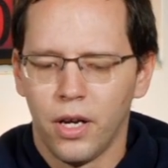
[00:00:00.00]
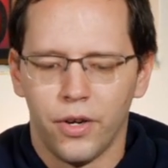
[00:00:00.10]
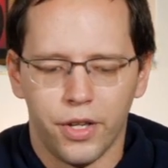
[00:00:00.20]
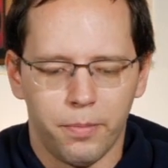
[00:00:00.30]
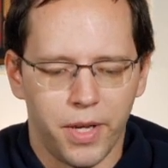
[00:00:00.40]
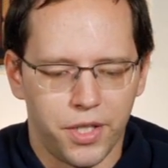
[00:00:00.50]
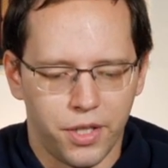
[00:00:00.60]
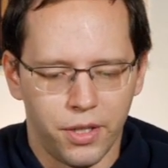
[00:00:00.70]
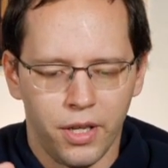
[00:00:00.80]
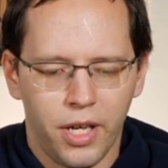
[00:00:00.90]
I didn't
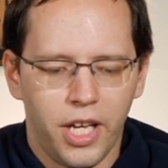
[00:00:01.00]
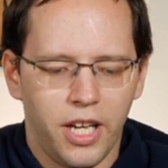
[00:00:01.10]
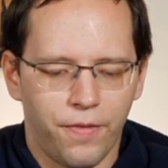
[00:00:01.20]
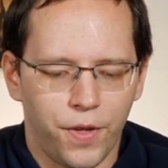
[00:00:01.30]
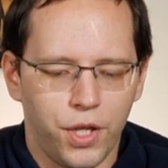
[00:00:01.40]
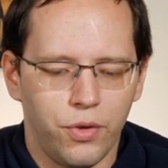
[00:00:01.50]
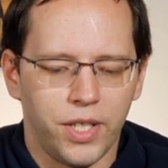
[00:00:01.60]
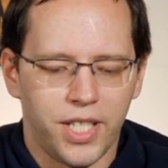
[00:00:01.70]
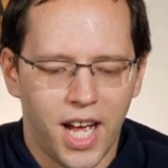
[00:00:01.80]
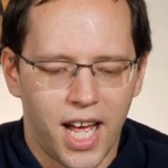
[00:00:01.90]
mention, if a
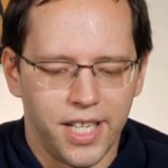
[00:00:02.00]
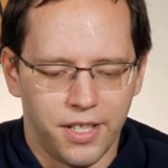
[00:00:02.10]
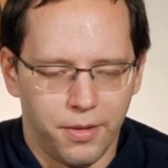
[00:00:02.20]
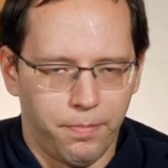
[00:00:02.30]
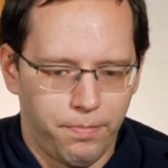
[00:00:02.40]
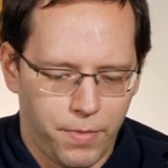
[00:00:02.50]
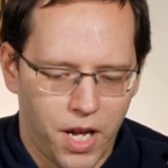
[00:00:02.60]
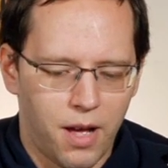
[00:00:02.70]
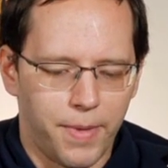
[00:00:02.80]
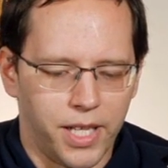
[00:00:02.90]
unit dies in a
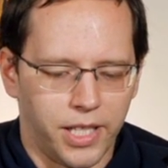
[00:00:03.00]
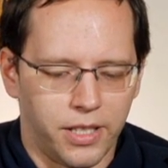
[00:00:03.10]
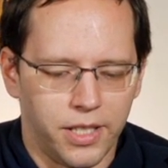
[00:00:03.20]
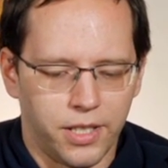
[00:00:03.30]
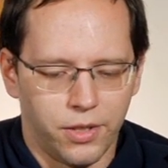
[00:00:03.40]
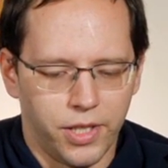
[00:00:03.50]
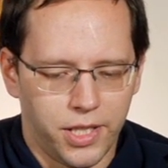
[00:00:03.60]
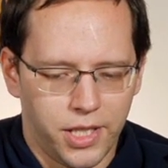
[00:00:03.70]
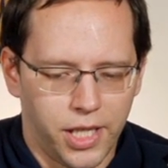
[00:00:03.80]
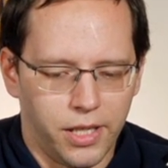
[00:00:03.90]
combat like this, so
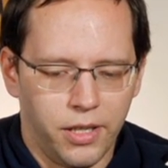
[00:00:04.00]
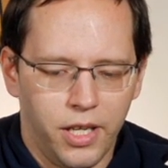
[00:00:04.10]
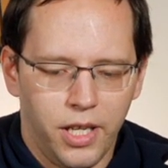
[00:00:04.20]
let's say